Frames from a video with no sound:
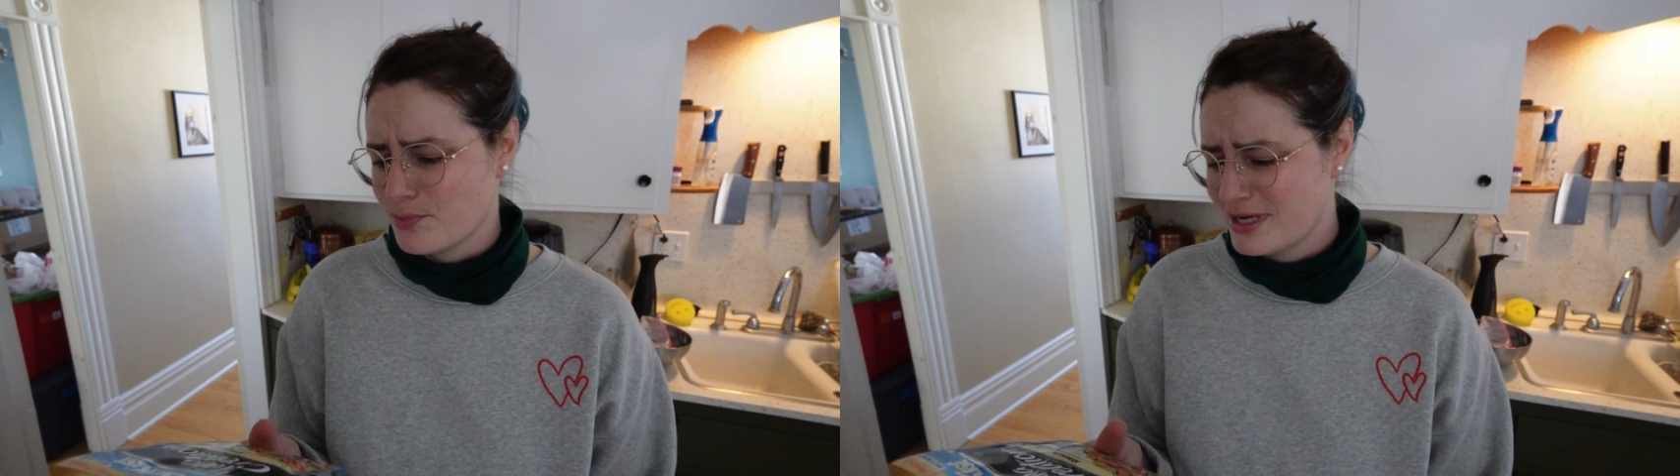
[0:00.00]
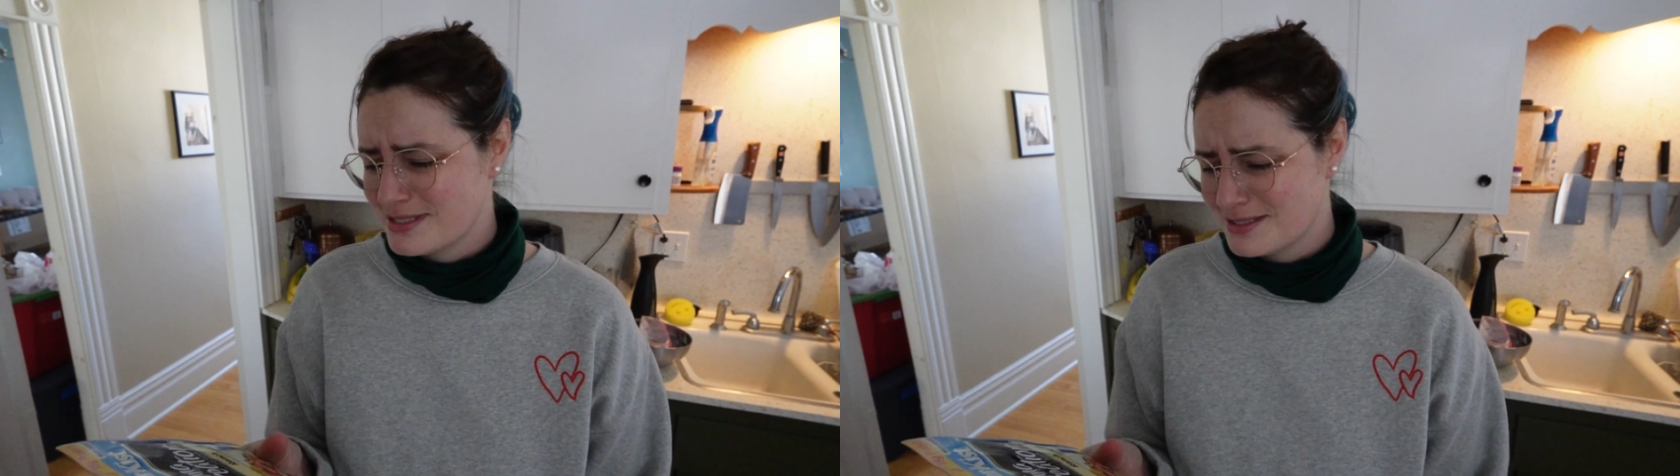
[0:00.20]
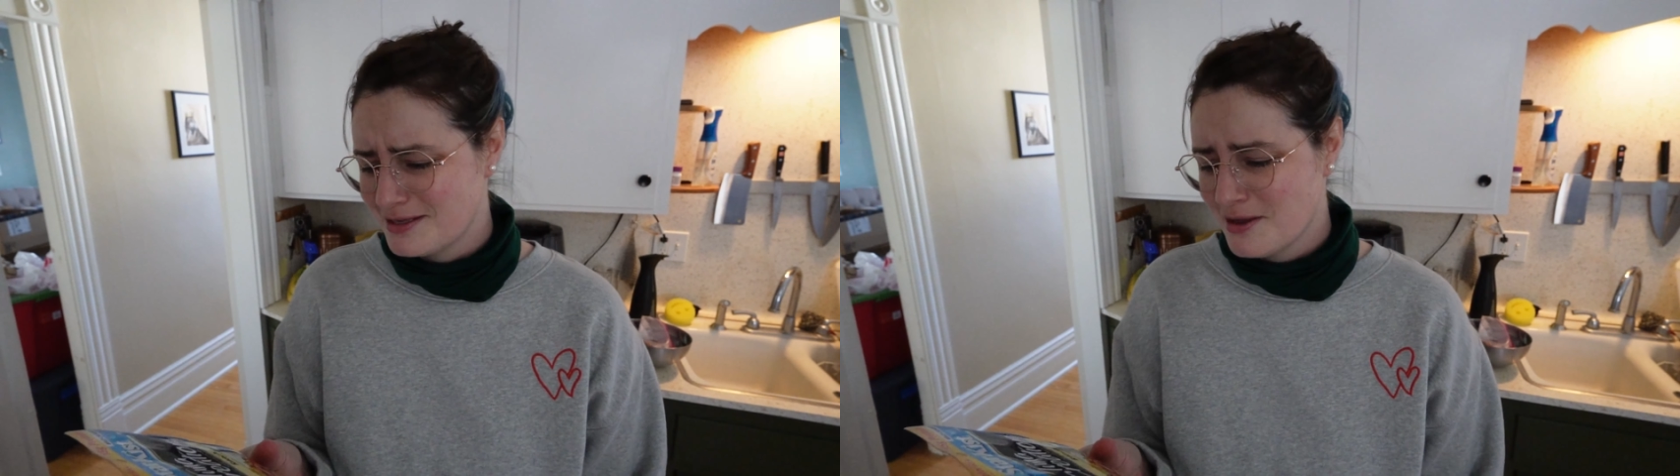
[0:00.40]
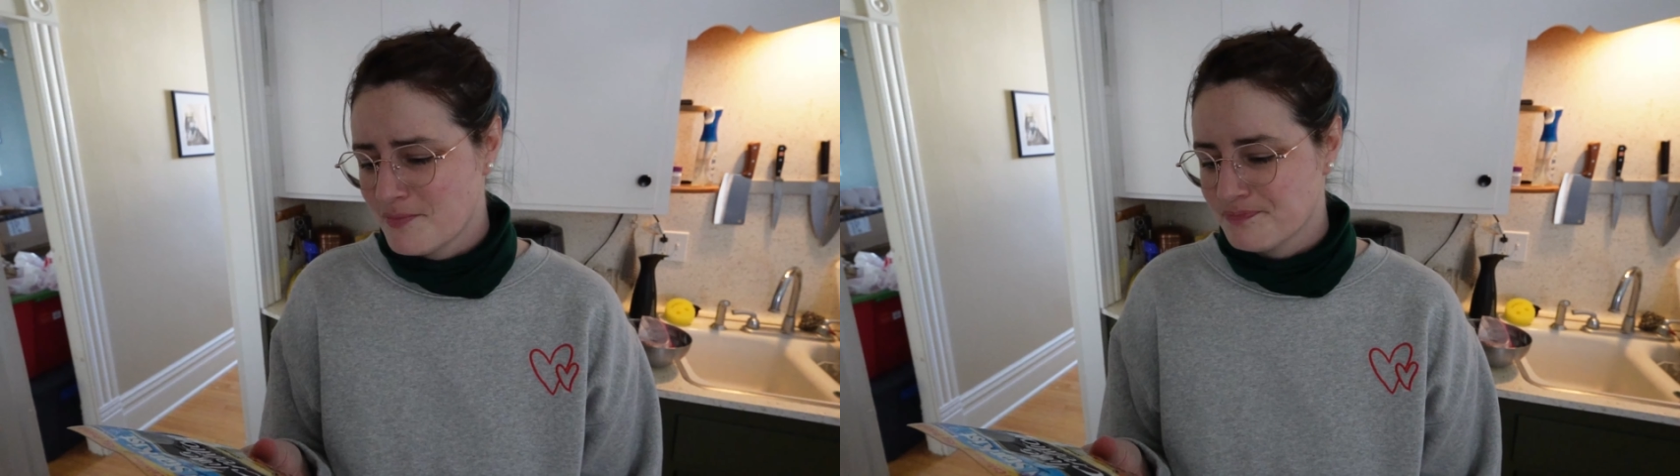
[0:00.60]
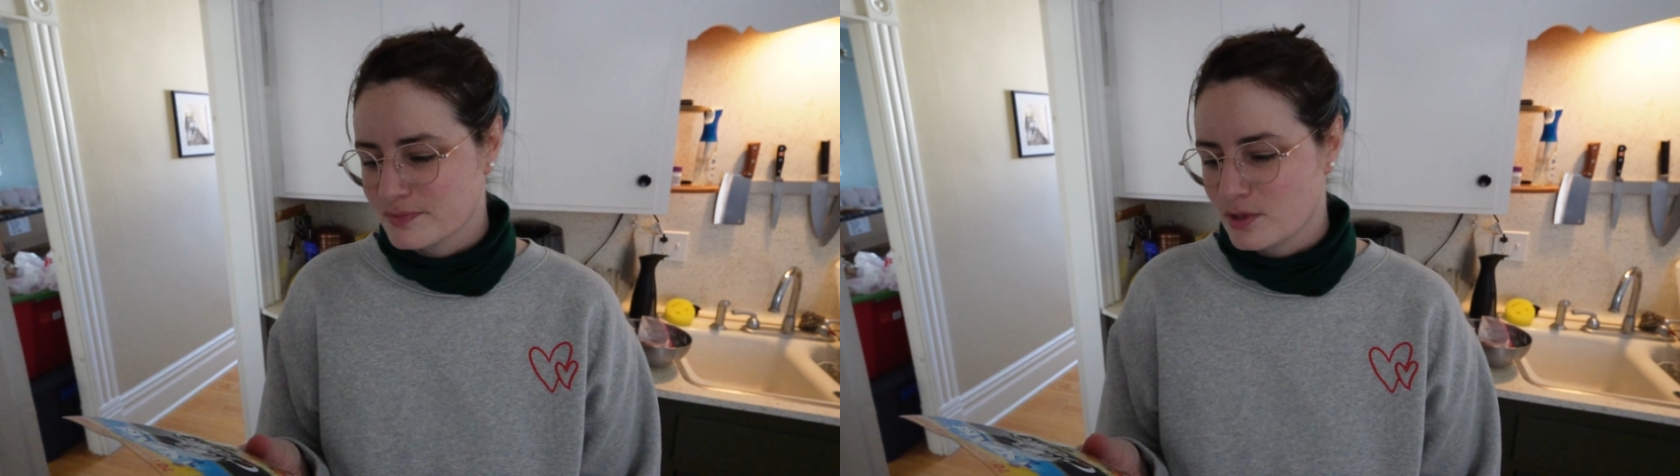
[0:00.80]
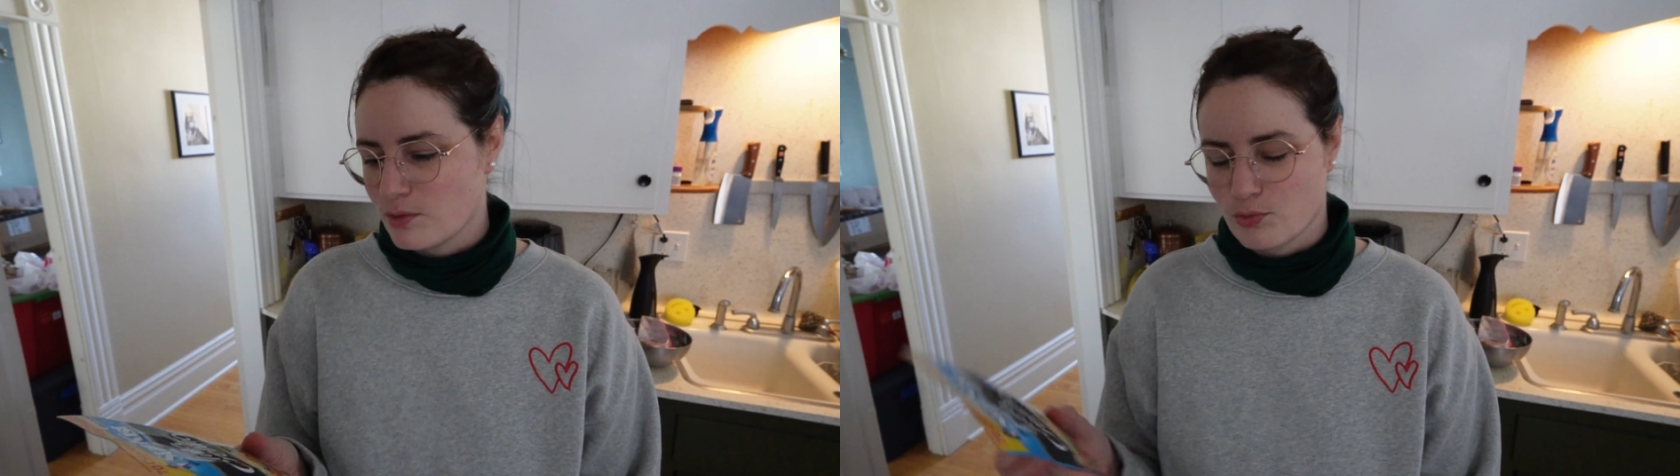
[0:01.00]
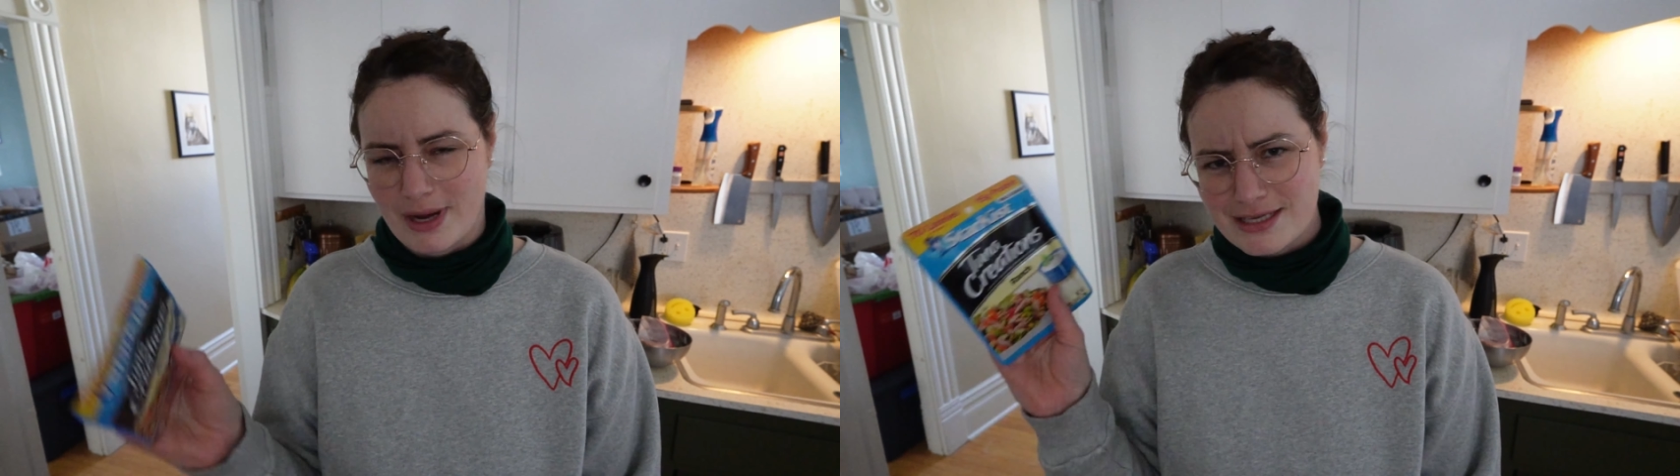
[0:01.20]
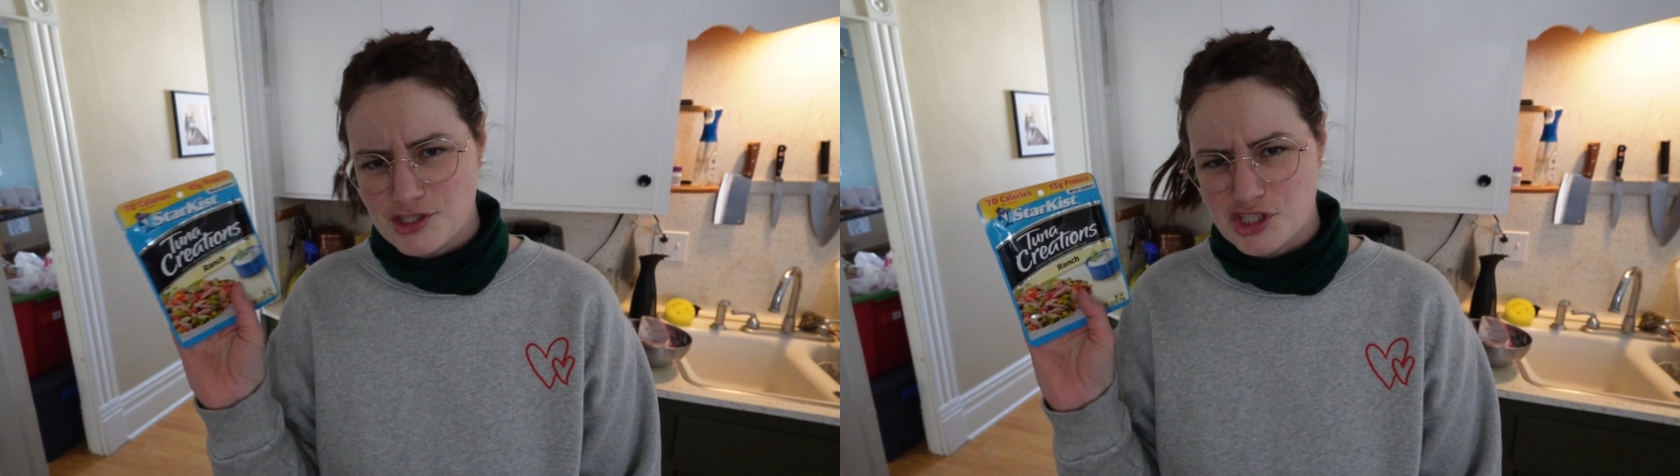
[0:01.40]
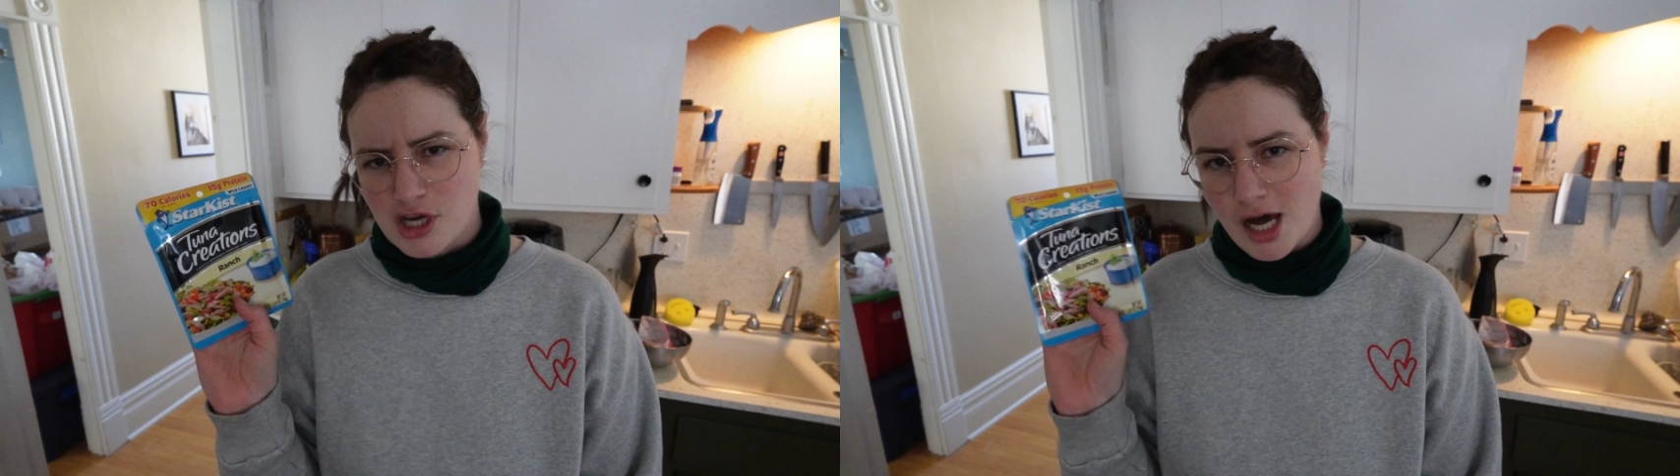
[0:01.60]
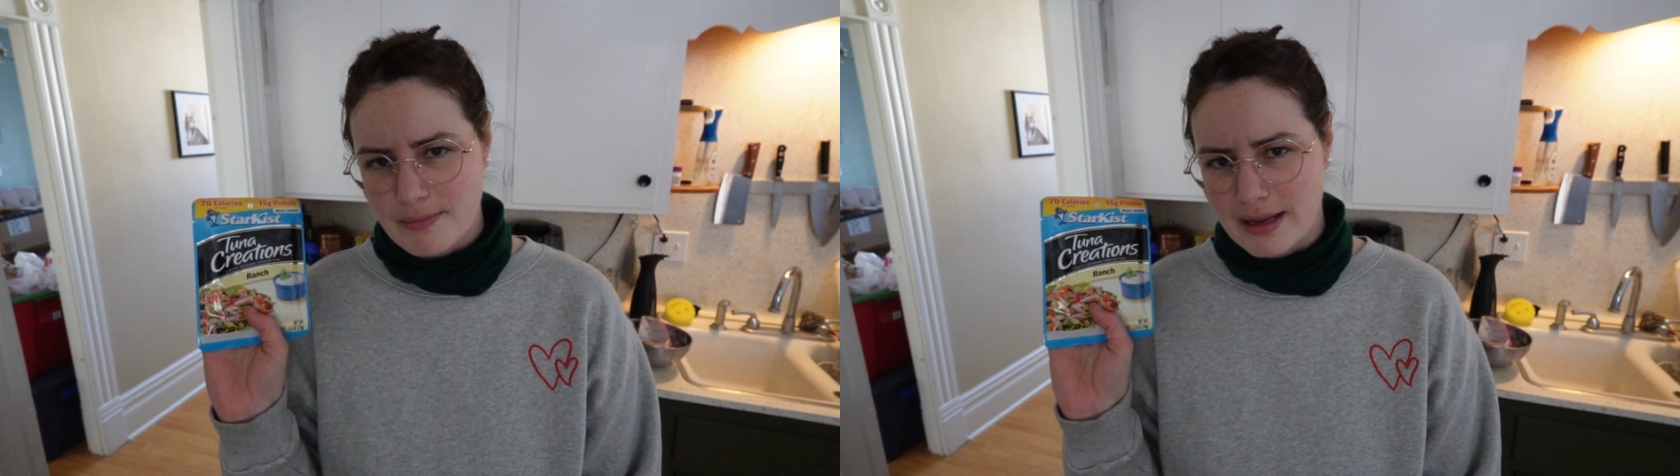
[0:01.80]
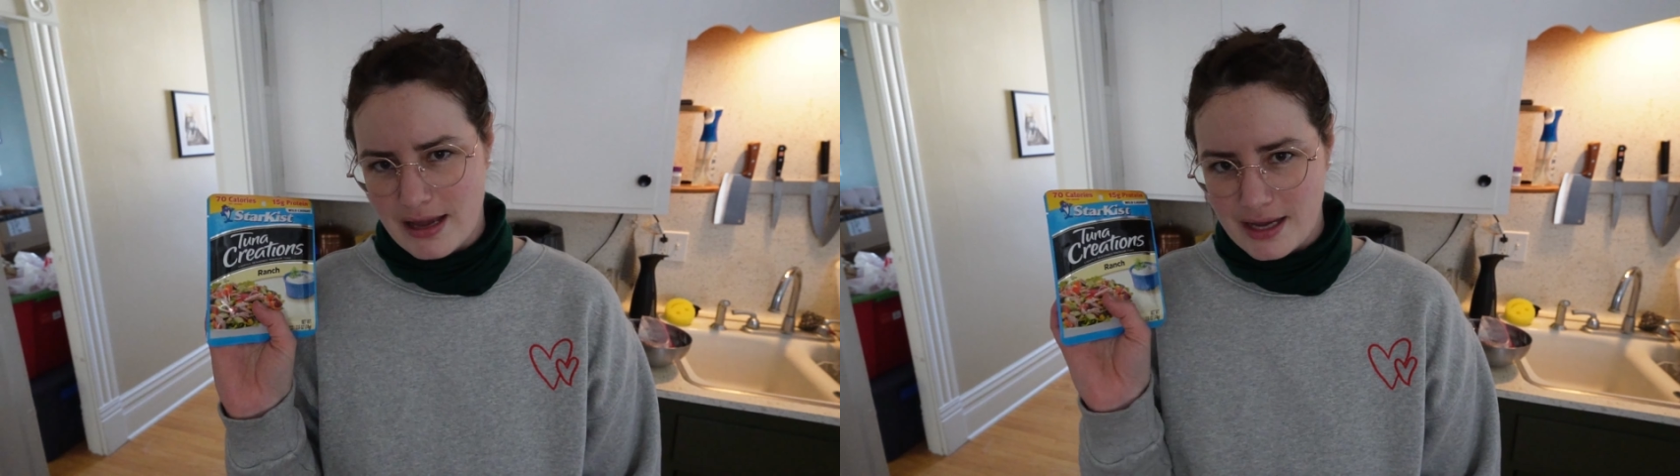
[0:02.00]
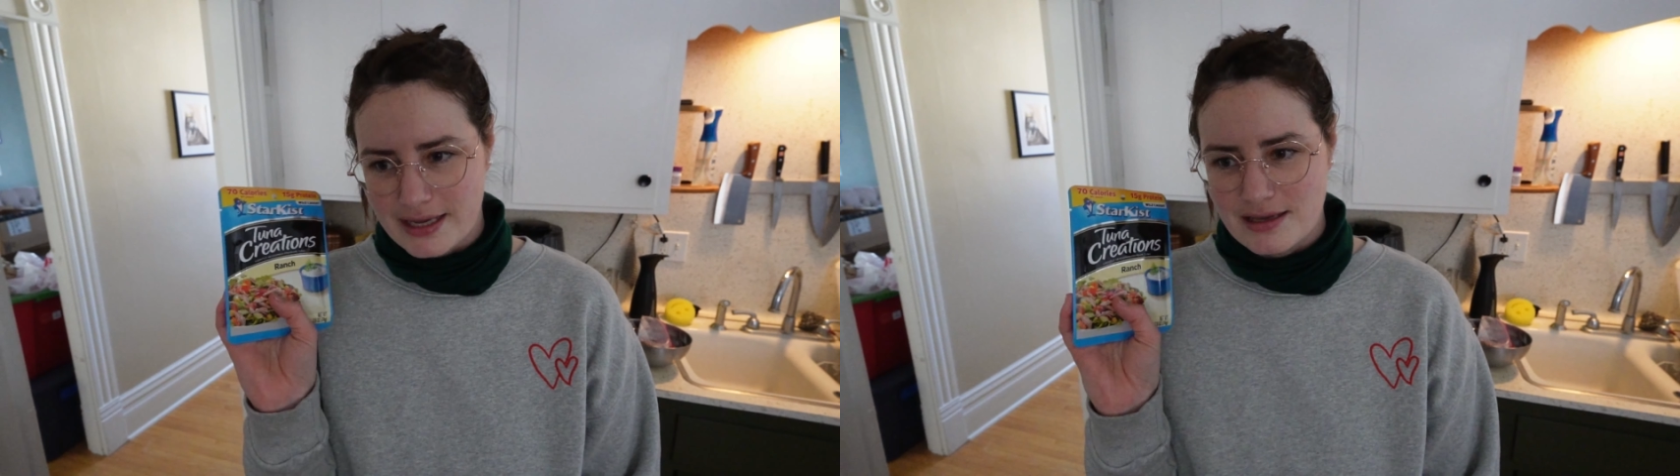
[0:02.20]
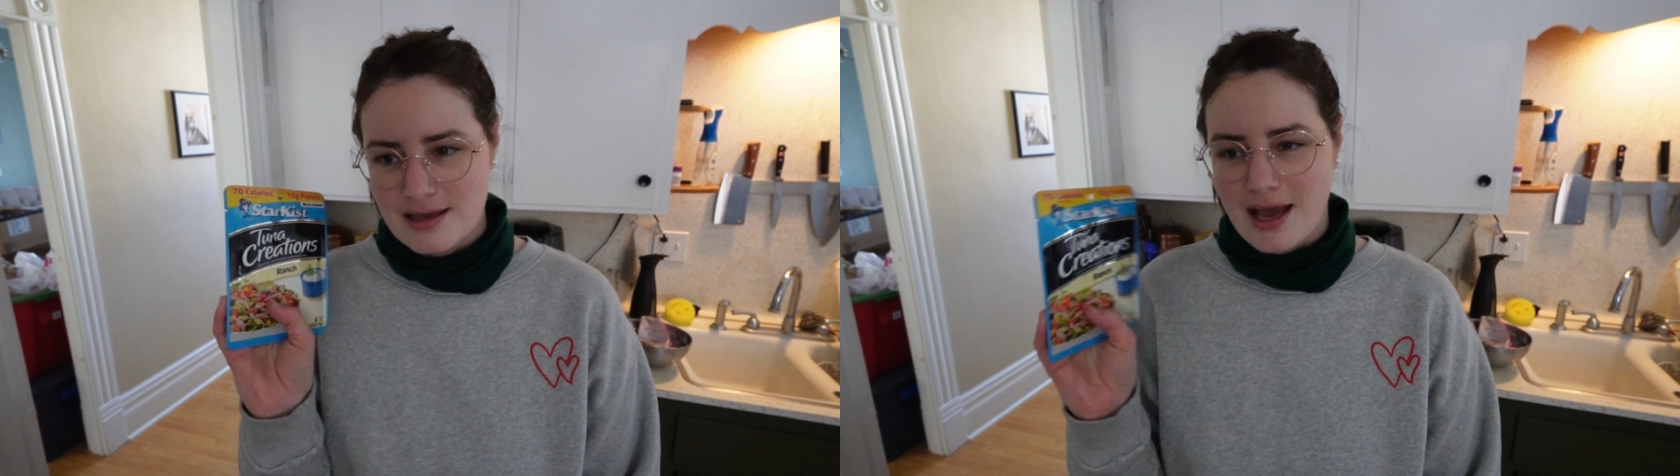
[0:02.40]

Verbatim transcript: reason, ranch caught my eye.